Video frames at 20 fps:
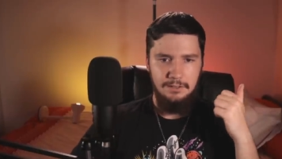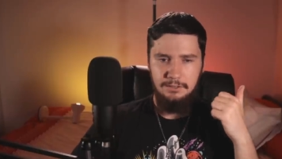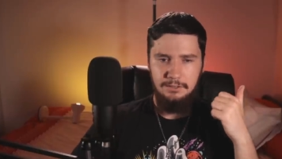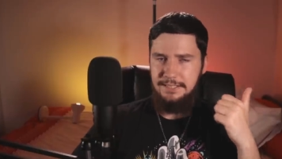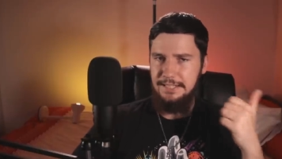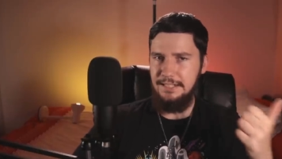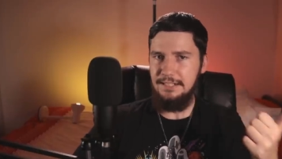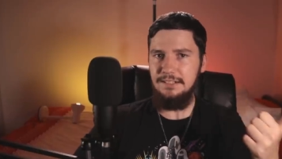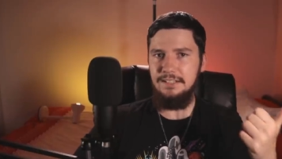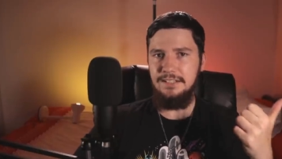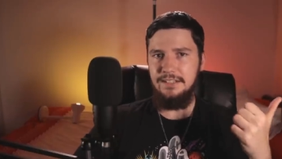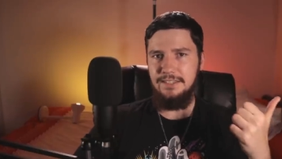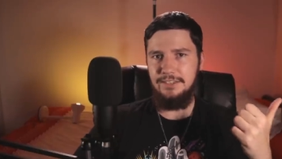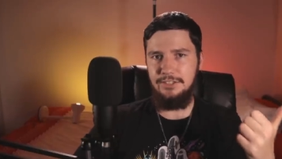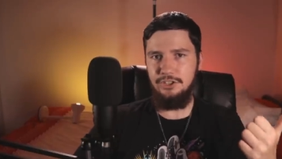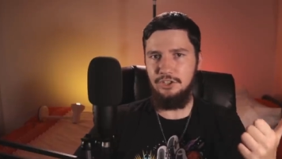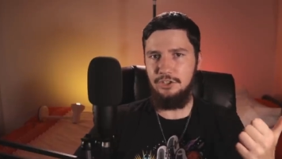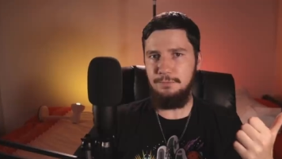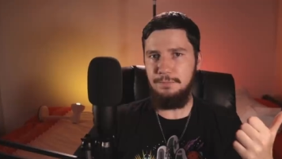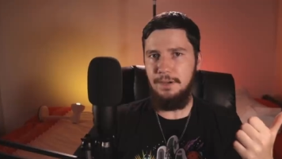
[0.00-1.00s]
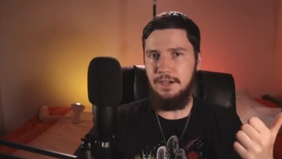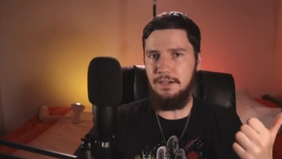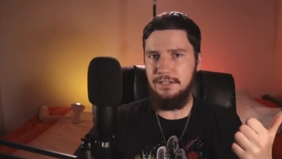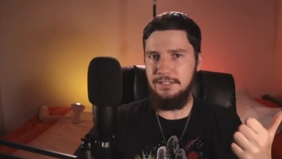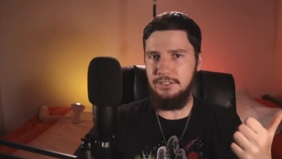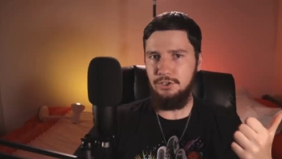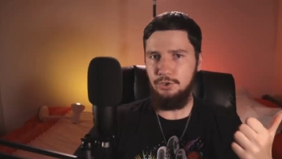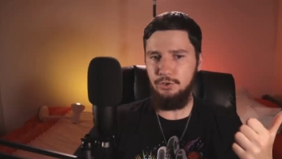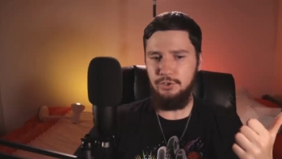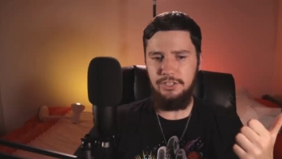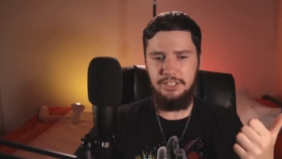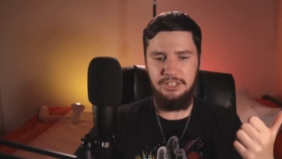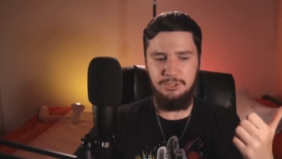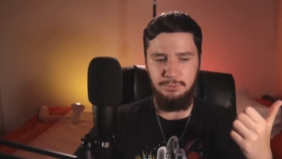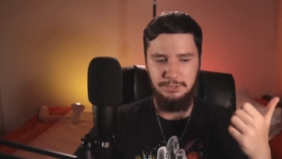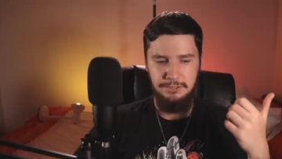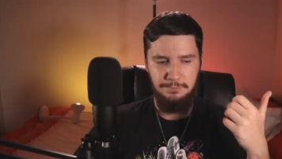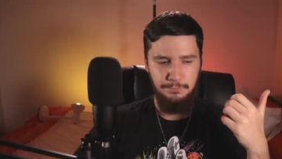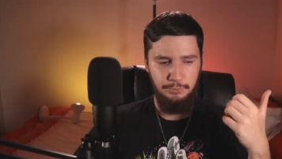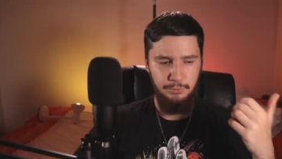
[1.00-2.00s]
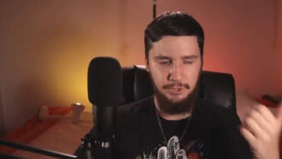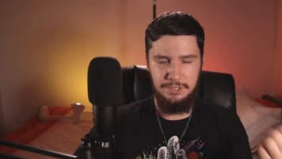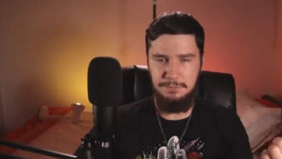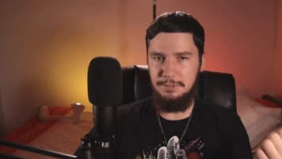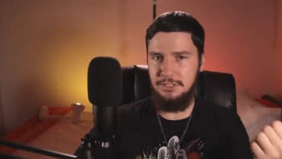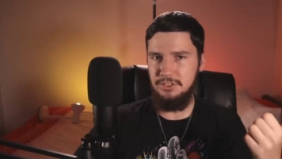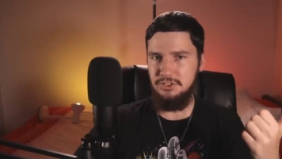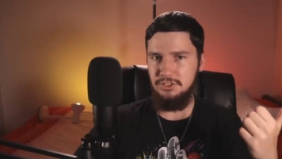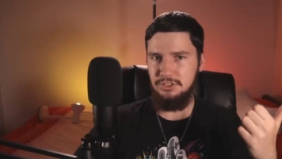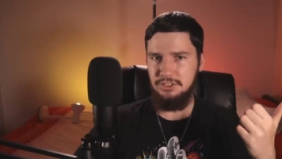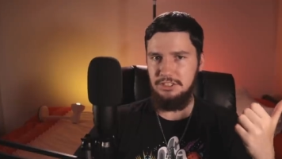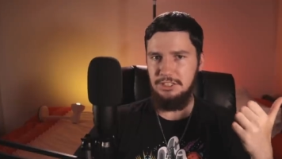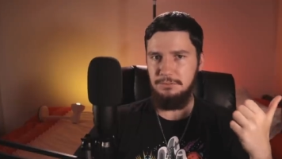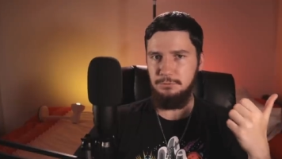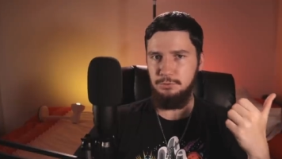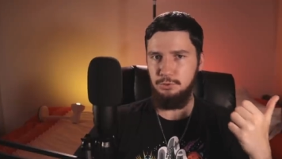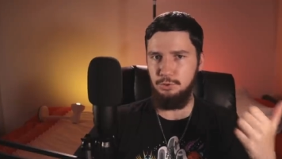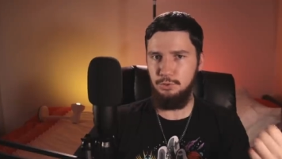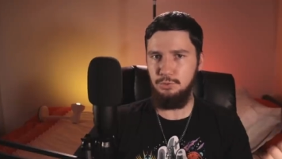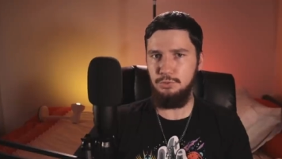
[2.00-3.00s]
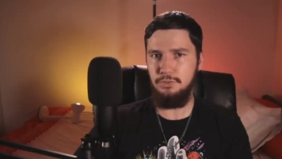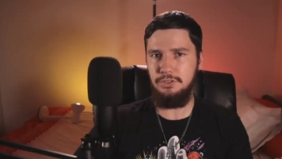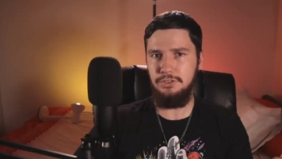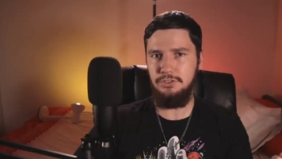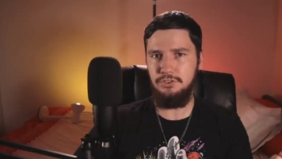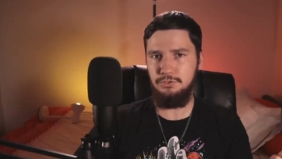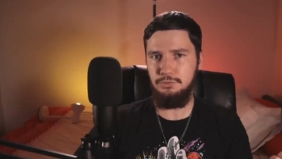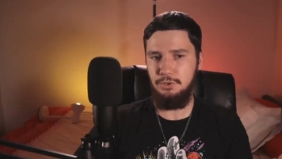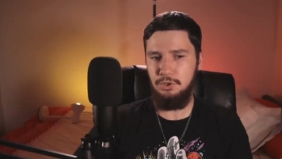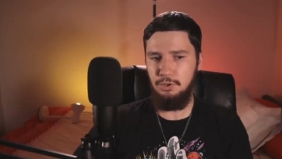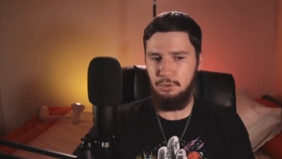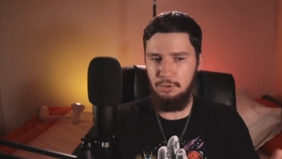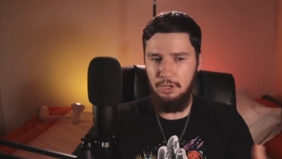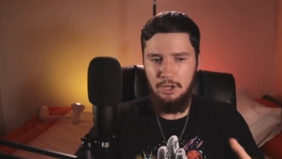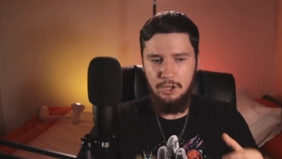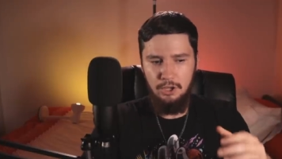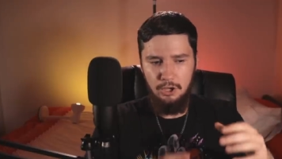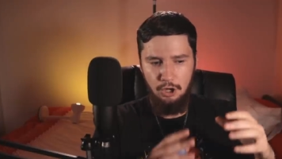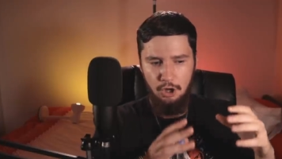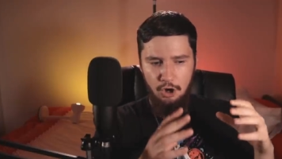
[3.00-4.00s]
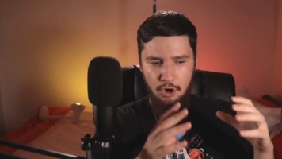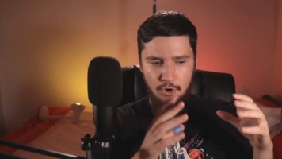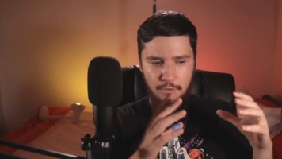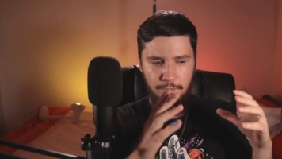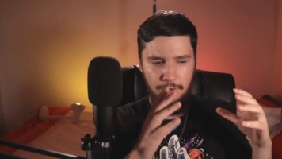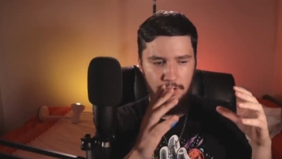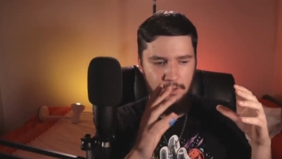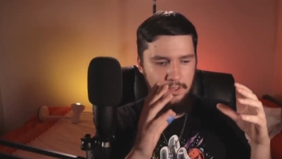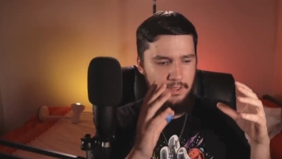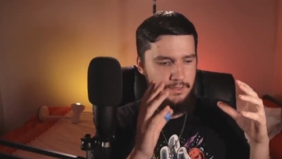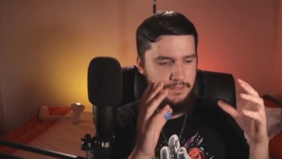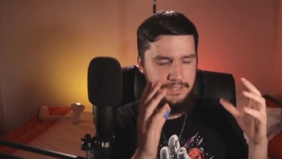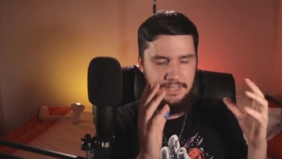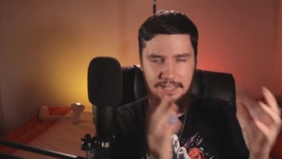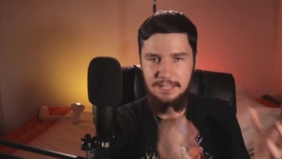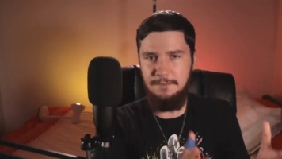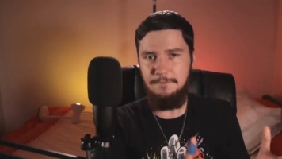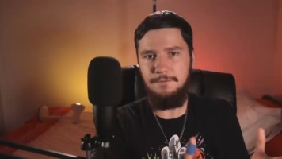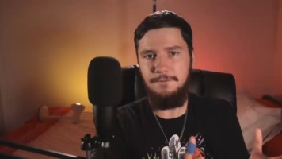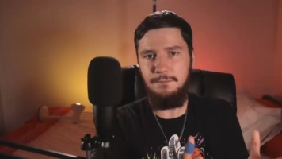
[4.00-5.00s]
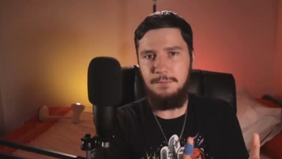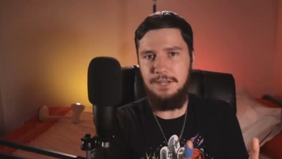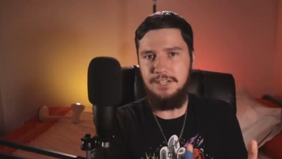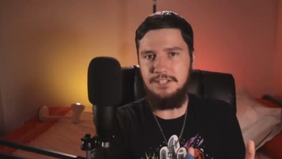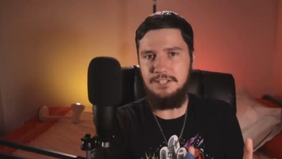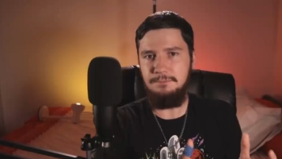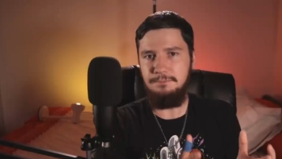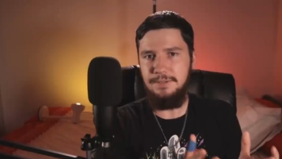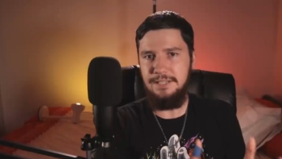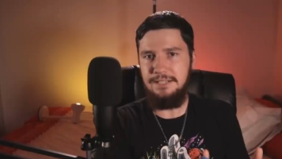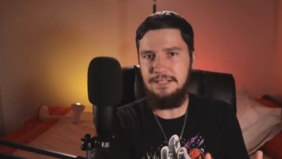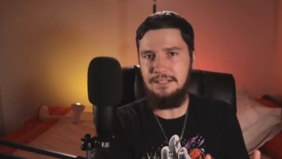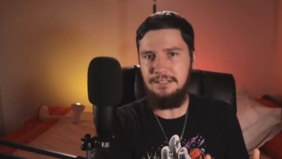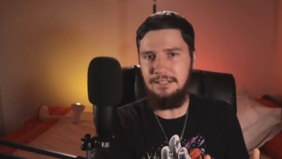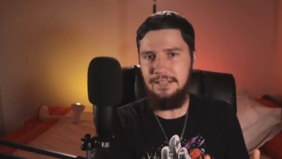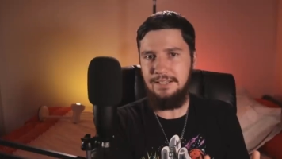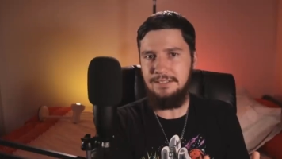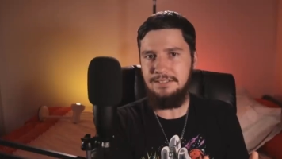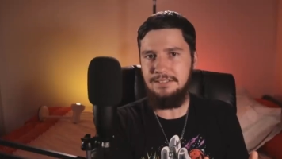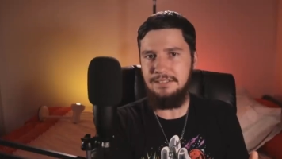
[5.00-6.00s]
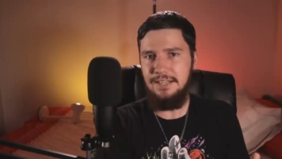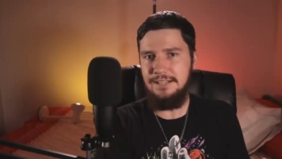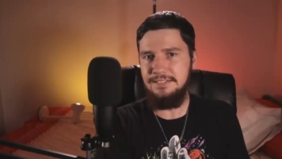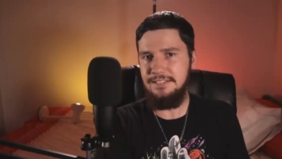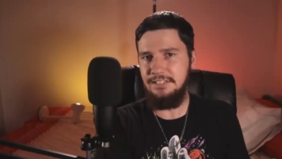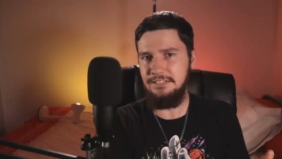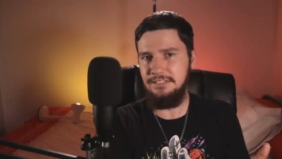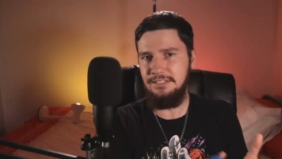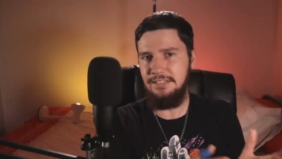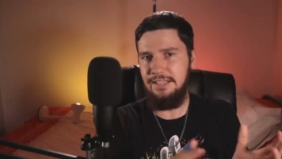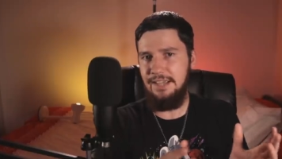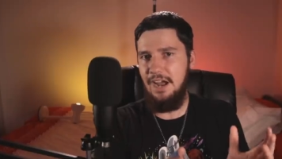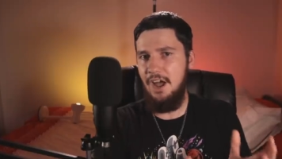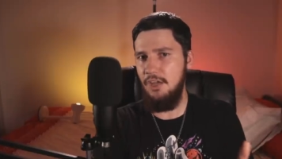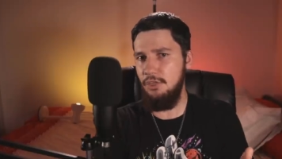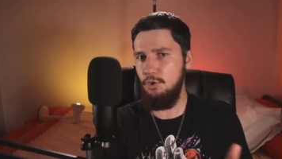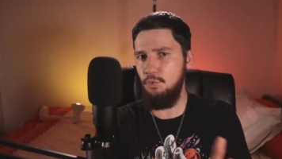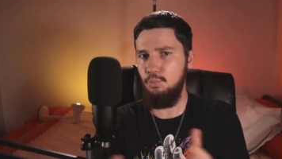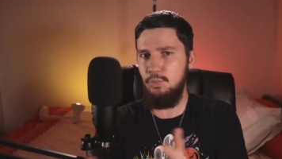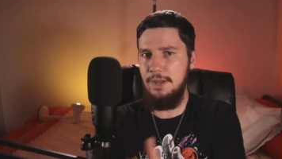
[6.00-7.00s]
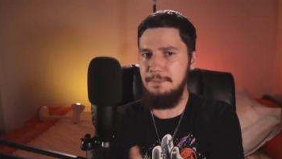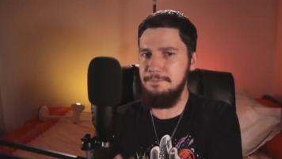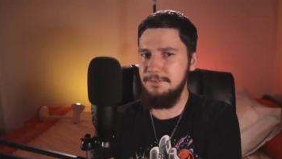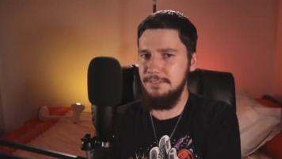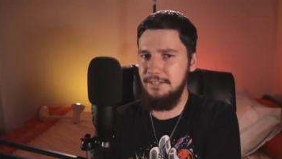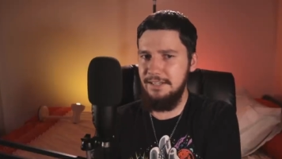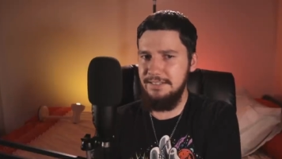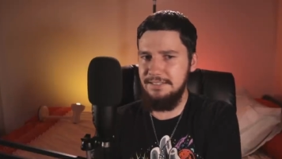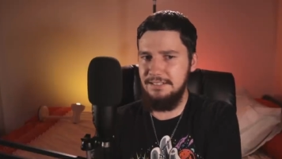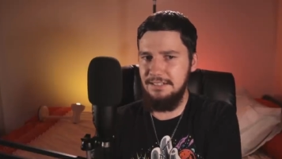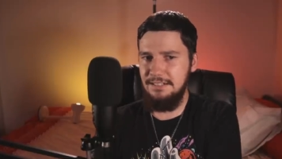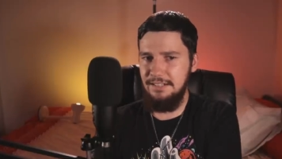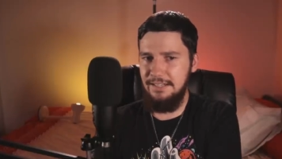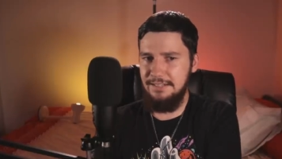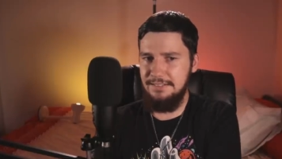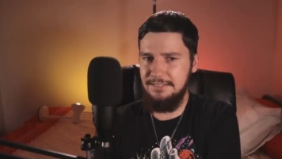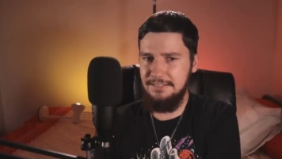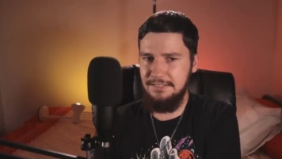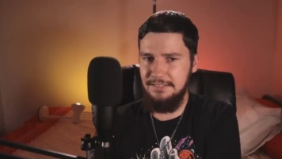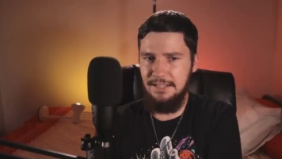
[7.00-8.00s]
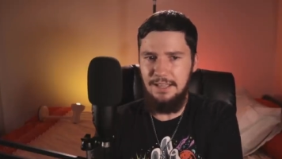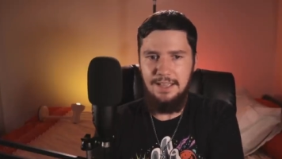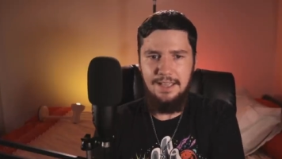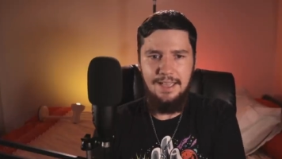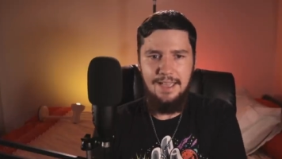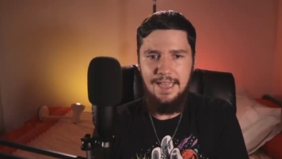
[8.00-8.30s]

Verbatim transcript: killing third party cookies, which pretty much just gives Google control over the information being collected and doesn't let other websites collect it,